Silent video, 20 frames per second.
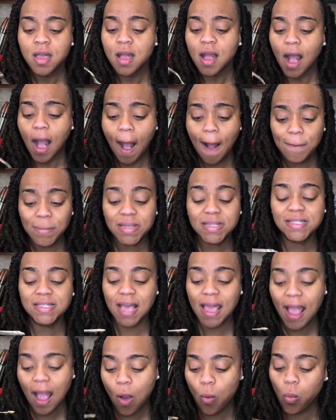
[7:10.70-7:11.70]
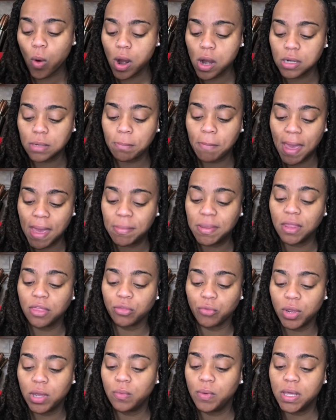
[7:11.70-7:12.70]
I'm gonna say I worked maybe
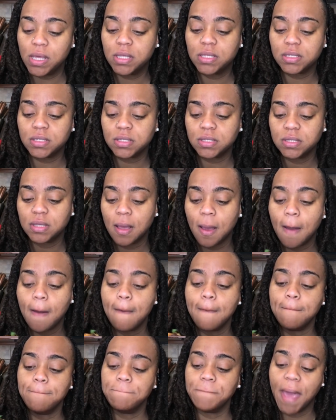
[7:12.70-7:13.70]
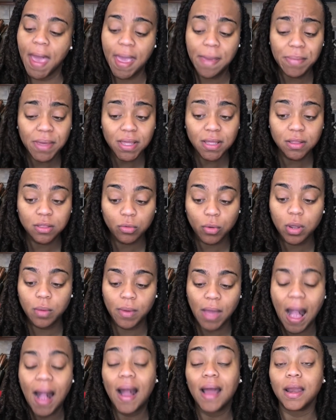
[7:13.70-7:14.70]
3 weeks. Maybe 3 weeks.
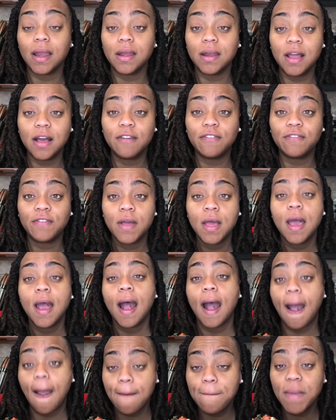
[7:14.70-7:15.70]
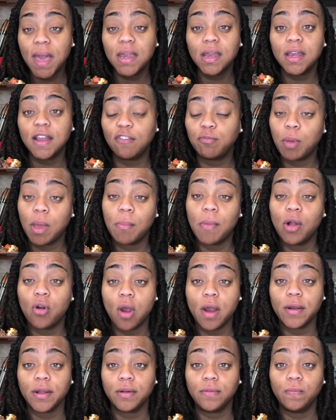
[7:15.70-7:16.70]
I made enough to pay my
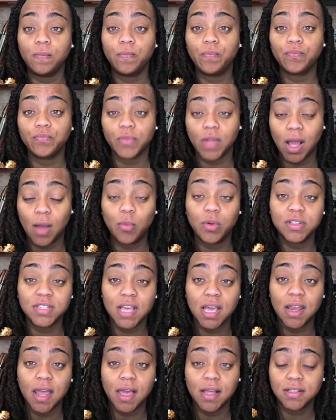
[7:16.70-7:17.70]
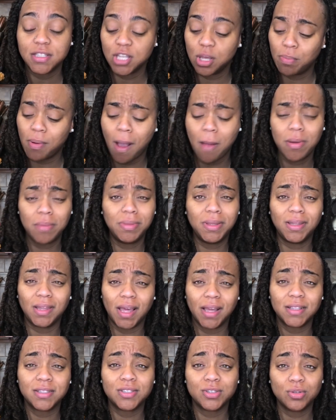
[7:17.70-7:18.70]
car note. I will say that. So probably
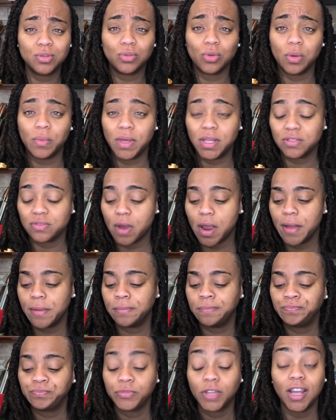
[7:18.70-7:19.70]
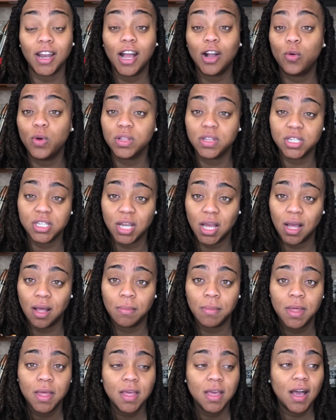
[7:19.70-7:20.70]
like 2 or 3 weeks, right? And I quit the job.
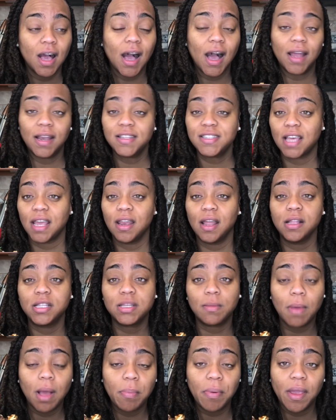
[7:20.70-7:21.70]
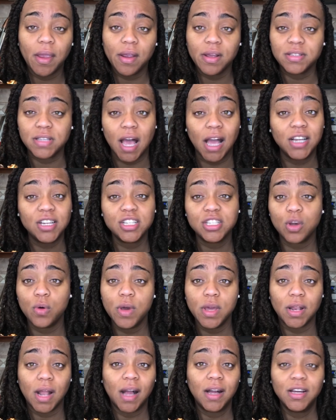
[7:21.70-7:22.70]
I didn't say nothing to my parents. I just
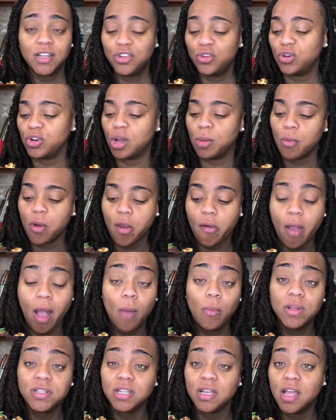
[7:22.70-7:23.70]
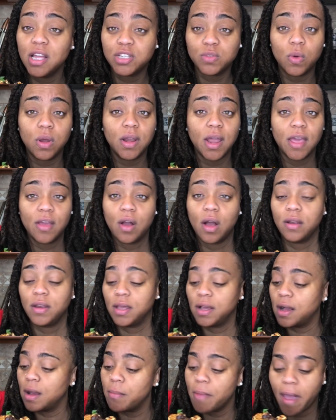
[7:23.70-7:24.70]
quit. I couldn't do it no more. I went to lunch one day, y'all, and didn't
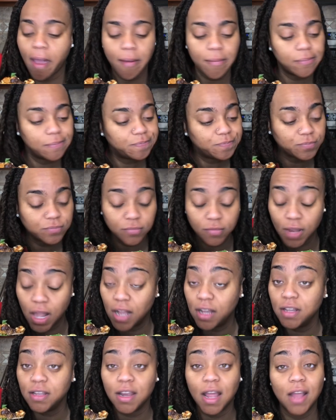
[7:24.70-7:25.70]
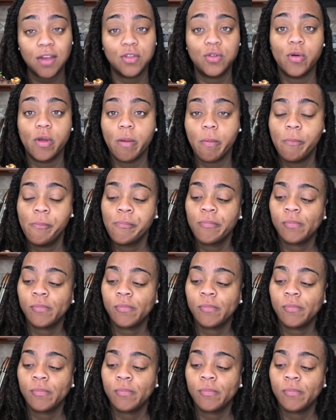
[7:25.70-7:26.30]
come back. I could not do it.